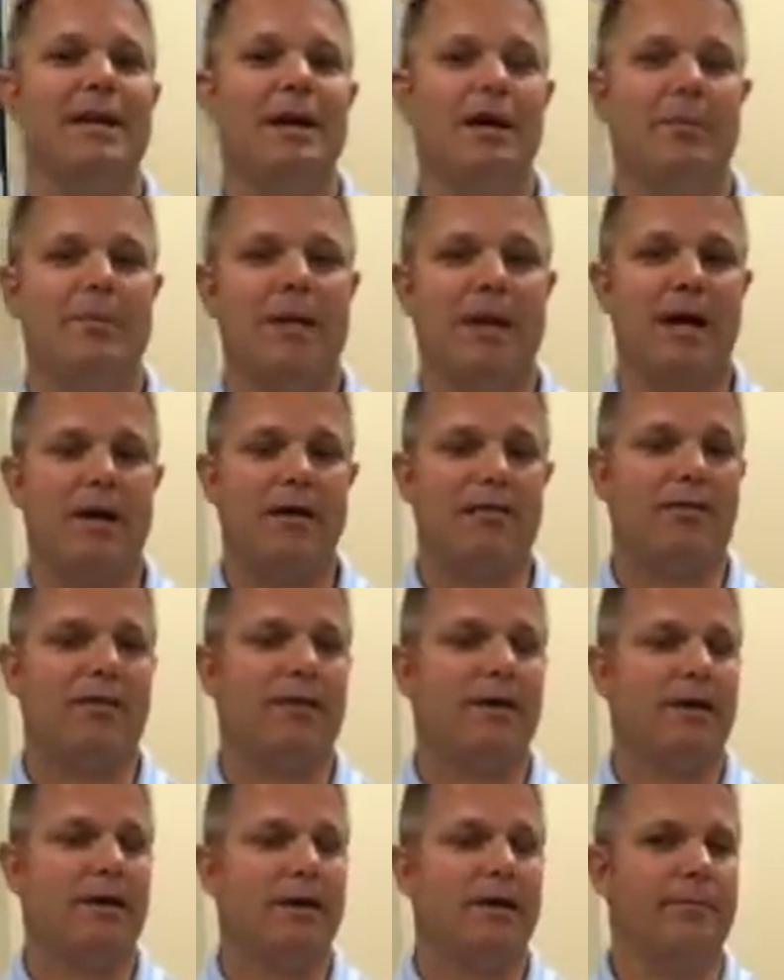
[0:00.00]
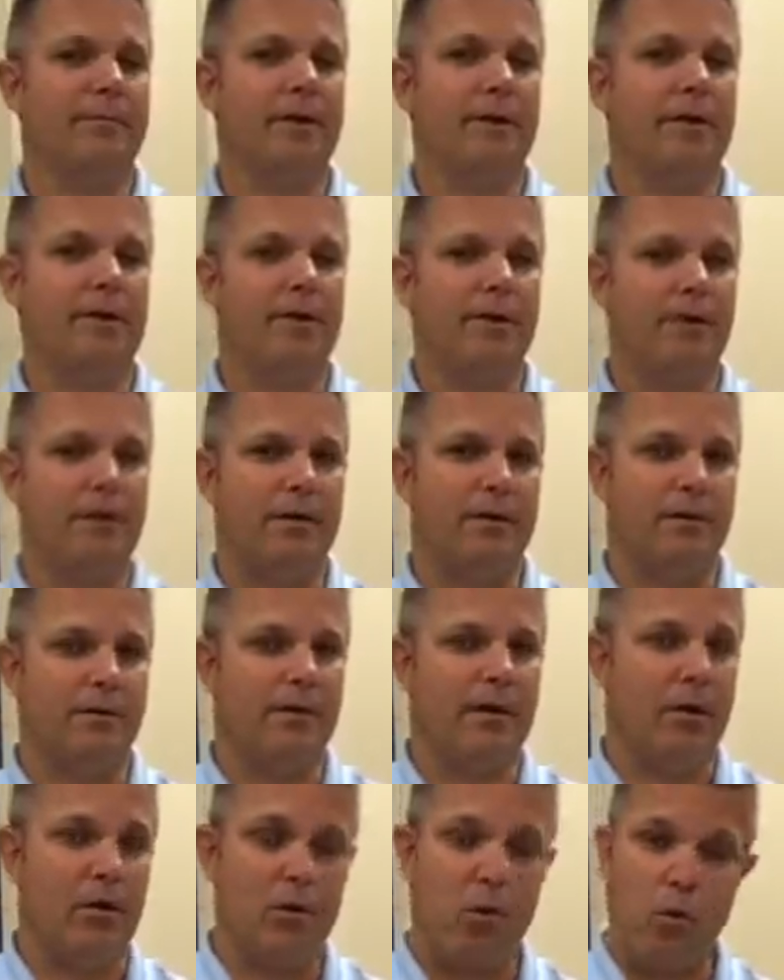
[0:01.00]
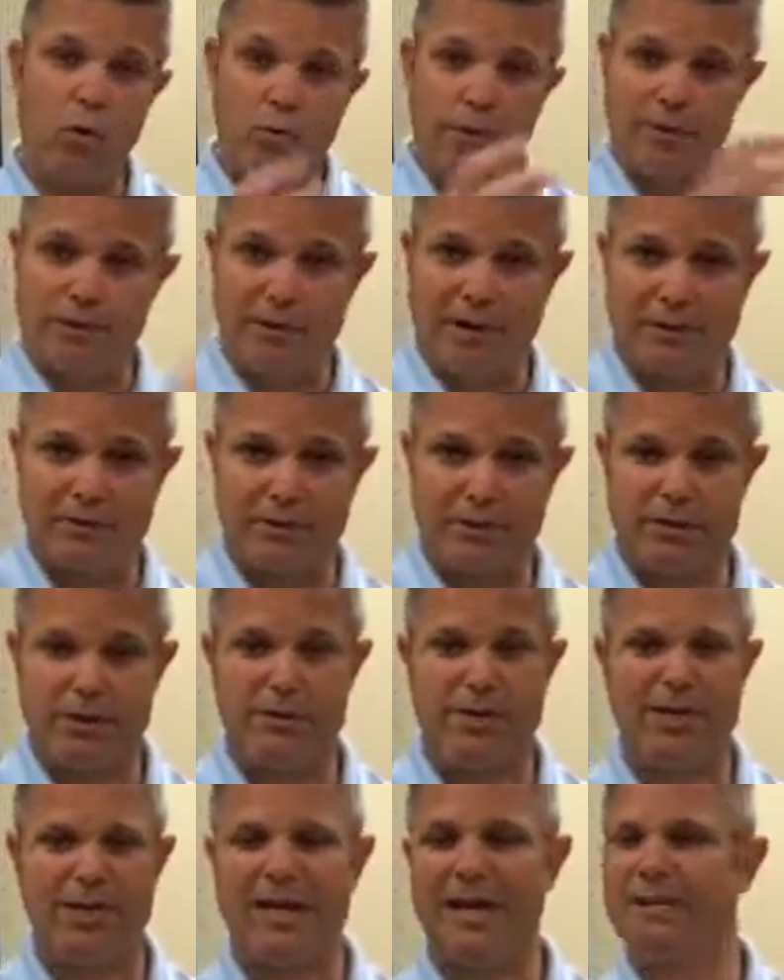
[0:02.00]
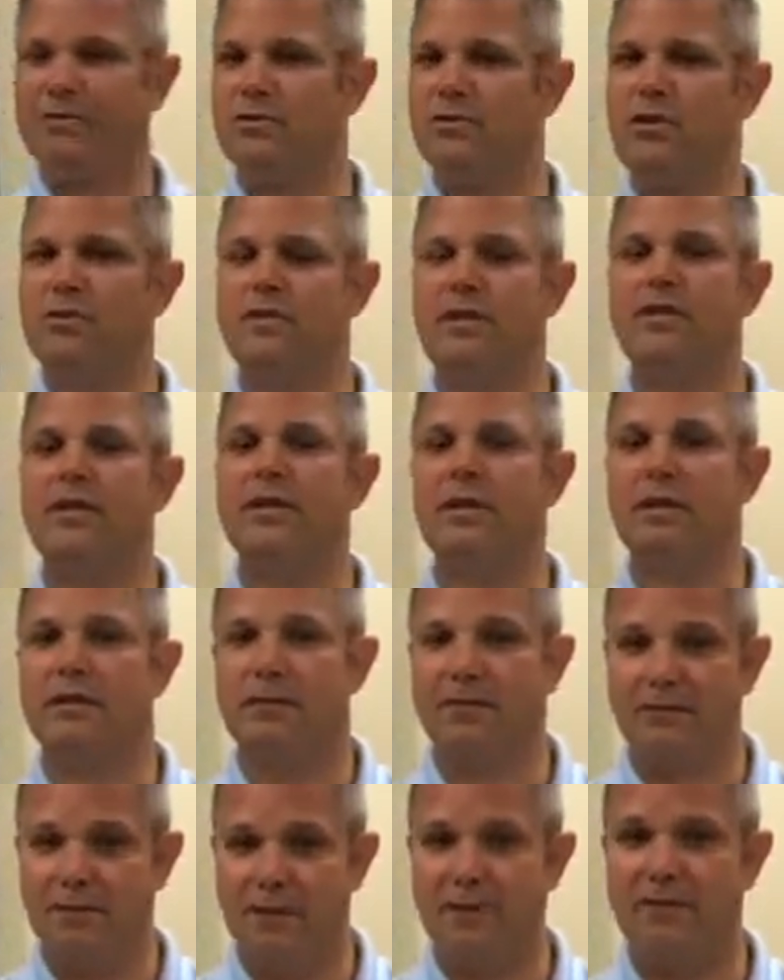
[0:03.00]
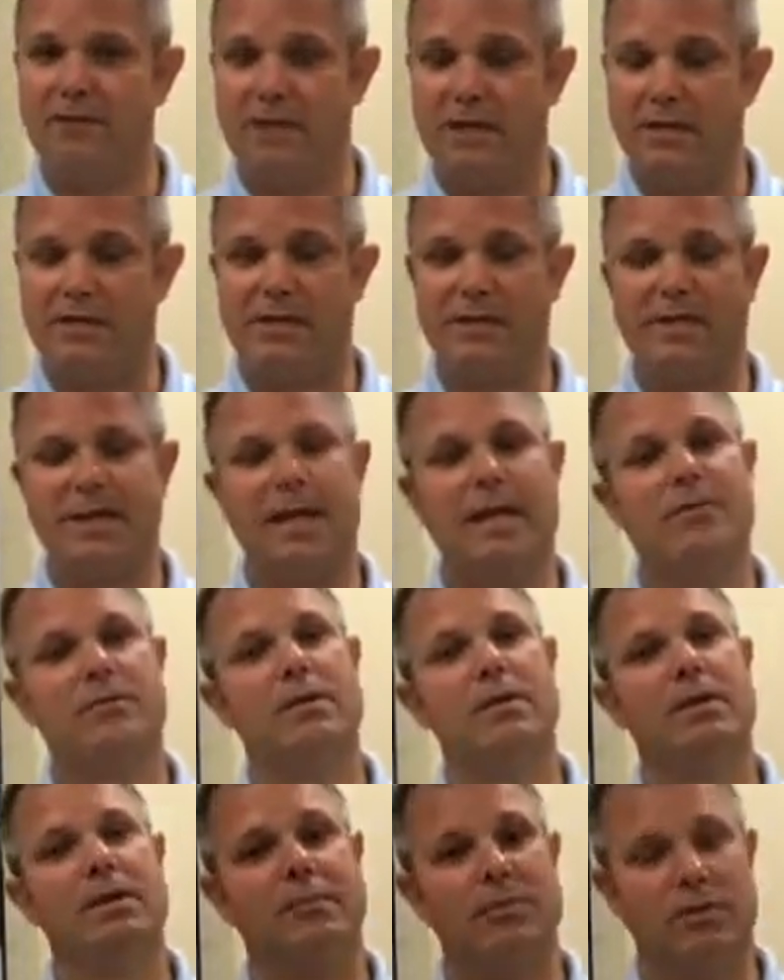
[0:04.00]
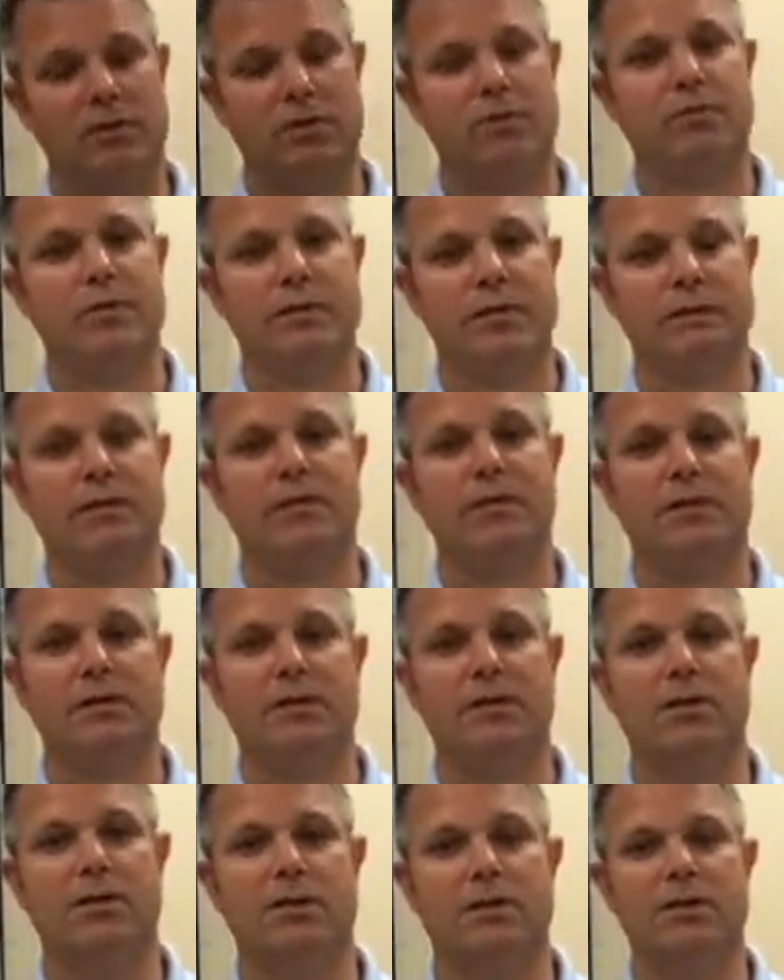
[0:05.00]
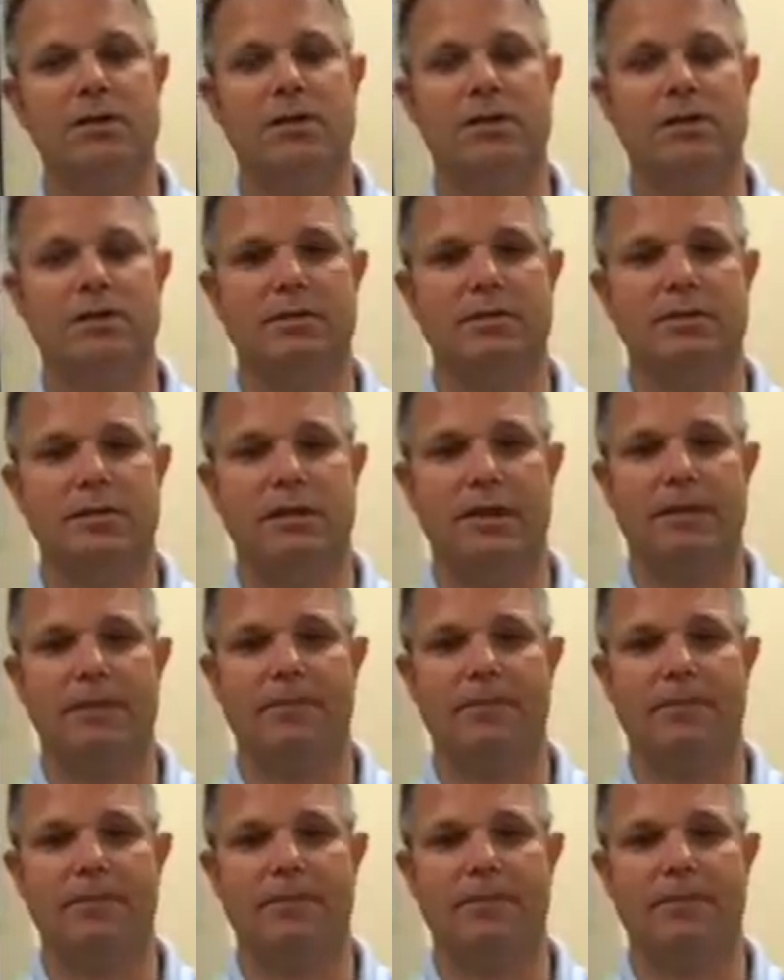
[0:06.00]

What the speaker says: about an older veteran, someone that had served, I think, in the 50s and came to him just recently to use his